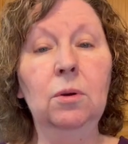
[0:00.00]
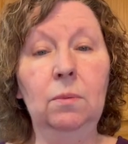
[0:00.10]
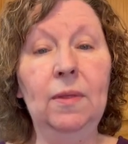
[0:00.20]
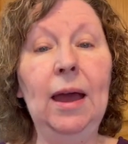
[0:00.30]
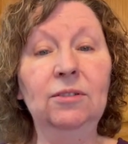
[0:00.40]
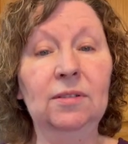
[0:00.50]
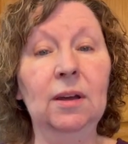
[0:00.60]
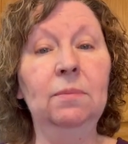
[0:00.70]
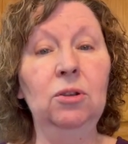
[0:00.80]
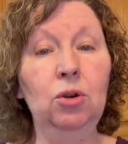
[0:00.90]
that's
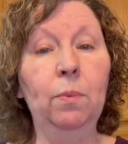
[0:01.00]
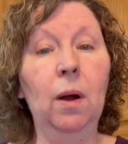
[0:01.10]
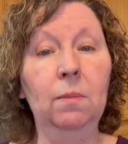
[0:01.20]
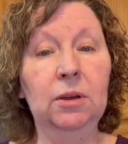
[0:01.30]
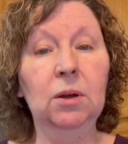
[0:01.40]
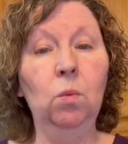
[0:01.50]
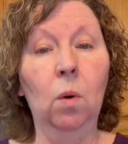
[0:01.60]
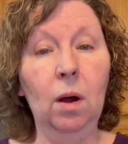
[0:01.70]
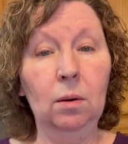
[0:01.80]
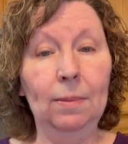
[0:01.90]
something you probably could
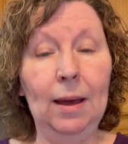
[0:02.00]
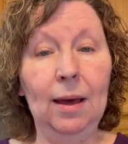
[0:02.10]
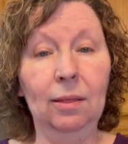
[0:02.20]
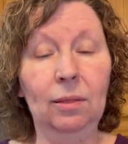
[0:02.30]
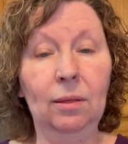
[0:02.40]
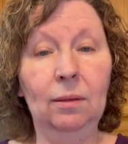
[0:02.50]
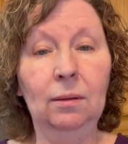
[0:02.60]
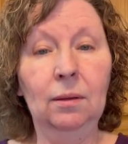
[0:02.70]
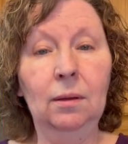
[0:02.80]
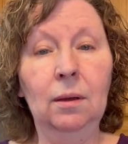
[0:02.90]
water bath.
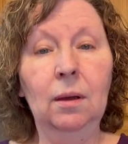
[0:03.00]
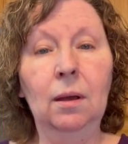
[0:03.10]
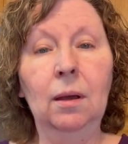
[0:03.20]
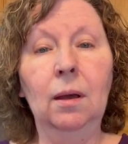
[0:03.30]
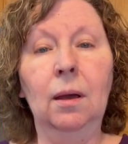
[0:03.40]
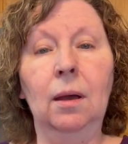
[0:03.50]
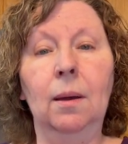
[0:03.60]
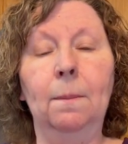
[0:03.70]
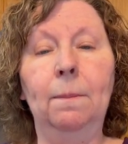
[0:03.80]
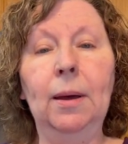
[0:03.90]

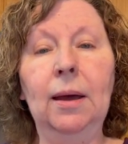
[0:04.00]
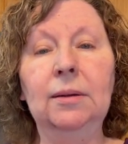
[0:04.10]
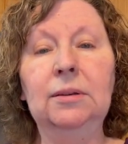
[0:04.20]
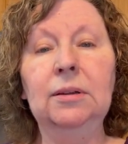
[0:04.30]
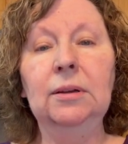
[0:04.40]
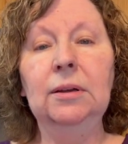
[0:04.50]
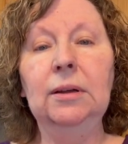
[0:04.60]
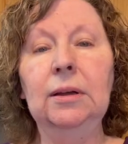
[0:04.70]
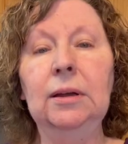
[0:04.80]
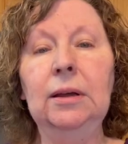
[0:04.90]
But
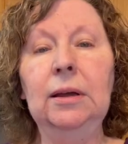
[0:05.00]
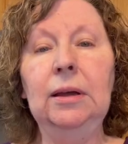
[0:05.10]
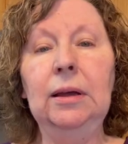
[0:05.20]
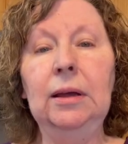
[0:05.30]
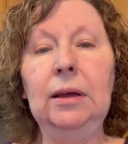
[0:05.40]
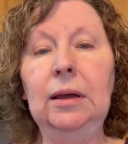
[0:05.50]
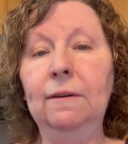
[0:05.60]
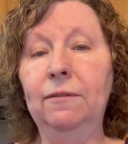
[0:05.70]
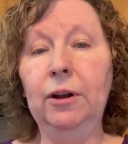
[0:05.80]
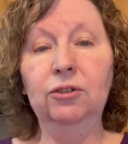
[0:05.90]

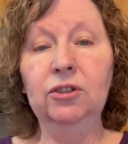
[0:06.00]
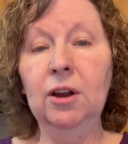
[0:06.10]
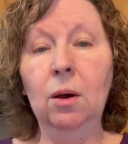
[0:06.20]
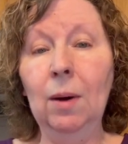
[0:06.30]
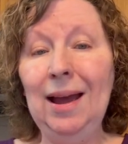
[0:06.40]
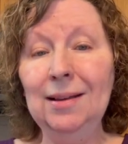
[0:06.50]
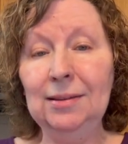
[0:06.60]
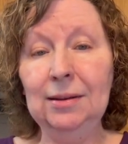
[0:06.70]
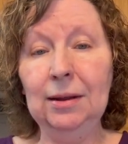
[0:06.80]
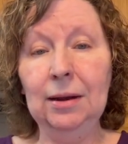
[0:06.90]
if there's no
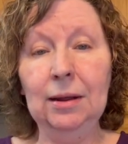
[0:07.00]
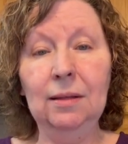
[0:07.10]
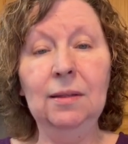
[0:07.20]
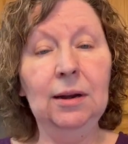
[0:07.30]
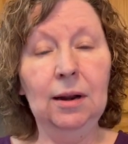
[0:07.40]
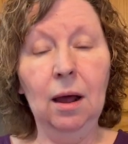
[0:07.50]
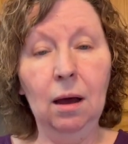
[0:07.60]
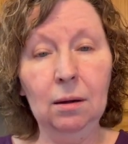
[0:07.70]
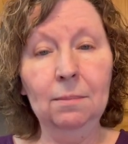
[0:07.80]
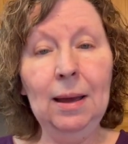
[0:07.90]
acid in it, then it
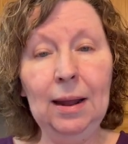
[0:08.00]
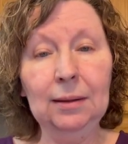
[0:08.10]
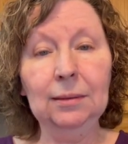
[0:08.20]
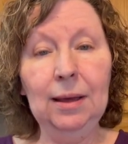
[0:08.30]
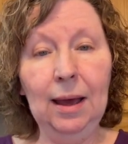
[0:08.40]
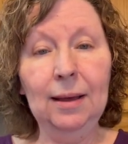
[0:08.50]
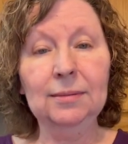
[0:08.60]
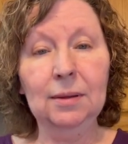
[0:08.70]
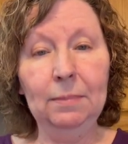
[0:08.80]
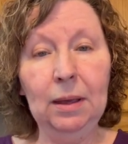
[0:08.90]
automatically
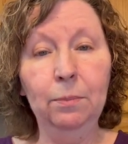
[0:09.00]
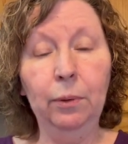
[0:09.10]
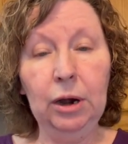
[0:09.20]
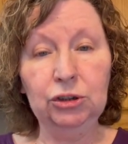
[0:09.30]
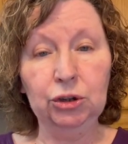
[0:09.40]
has to be pressure